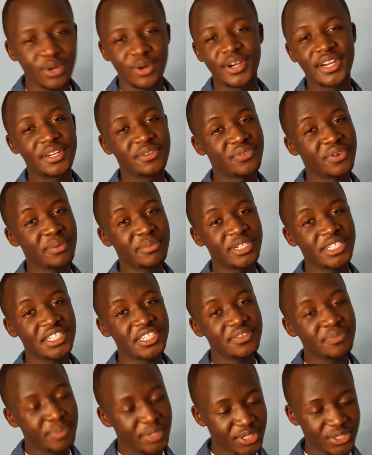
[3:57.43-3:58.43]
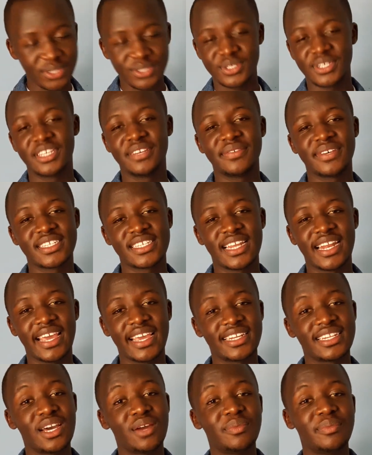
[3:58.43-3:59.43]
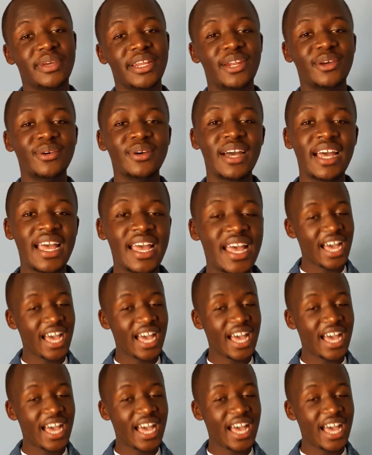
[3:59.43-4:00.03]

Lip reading: or informative, be sure to give us a like down below.